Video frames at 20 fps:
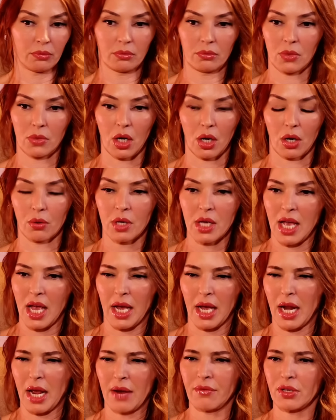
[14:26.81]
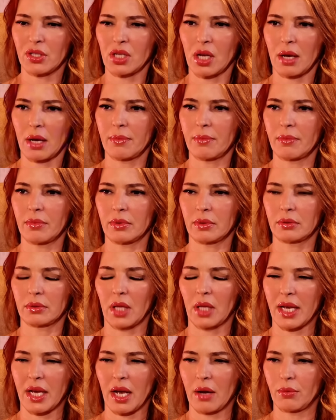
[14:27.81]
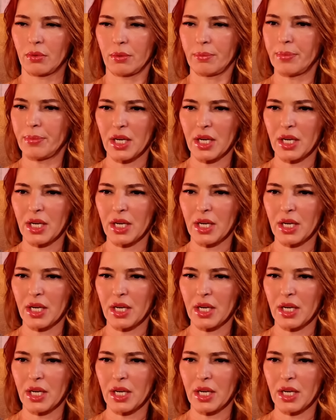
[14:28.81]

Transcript: and every time I would